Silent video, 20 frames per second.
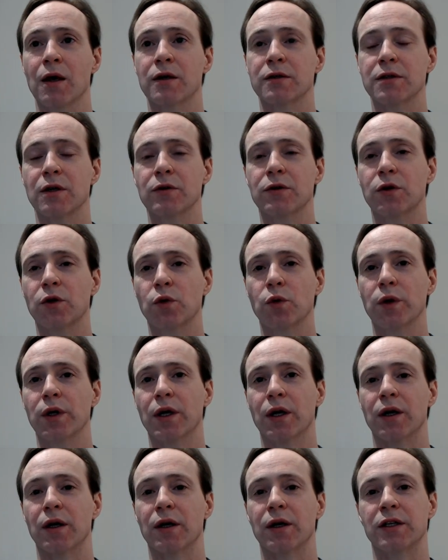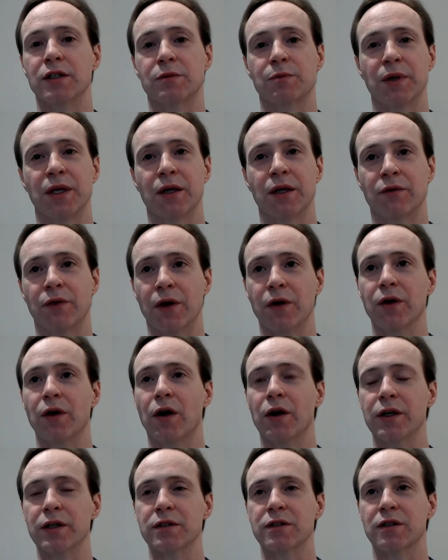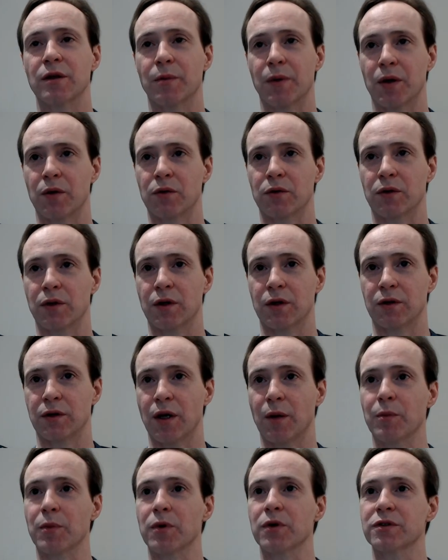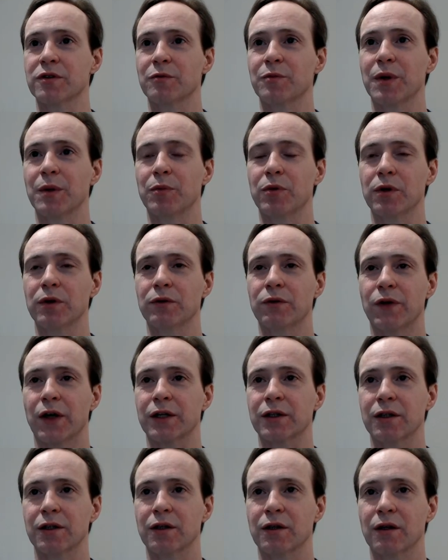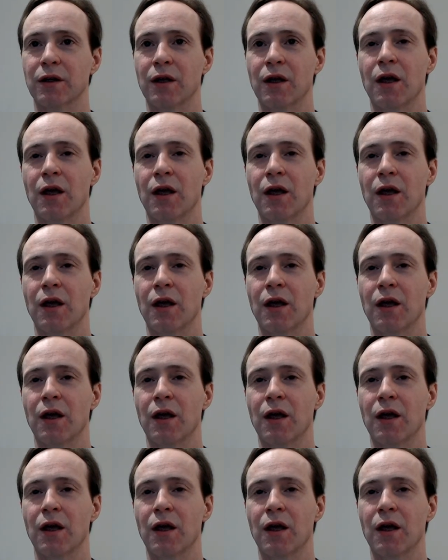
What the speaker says: South Korea is being very honest about the numbers of people infected.